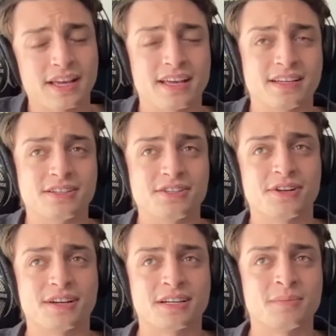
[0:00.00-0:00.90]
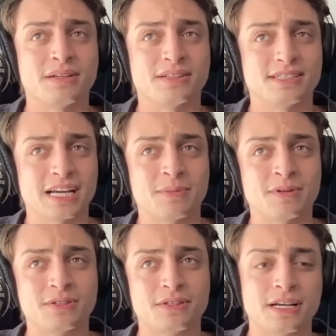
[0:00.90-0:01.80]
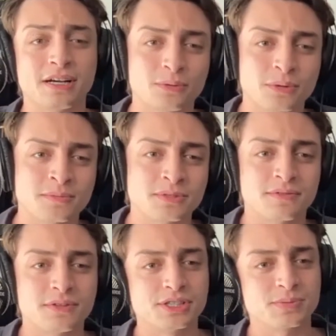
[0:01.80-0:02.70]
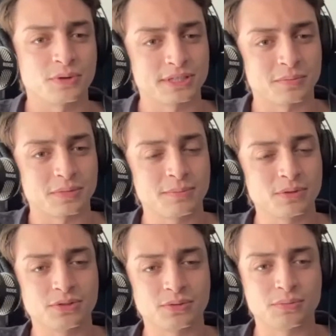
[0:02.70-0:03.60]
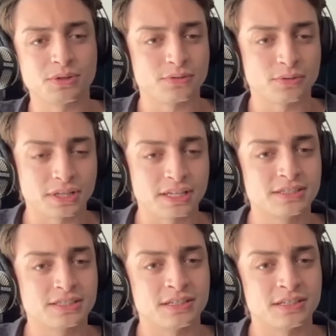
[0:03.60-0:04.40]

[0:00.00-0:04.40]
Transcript: and you're not going to be able to tap into the algorithms of these small town people doing beautiful things.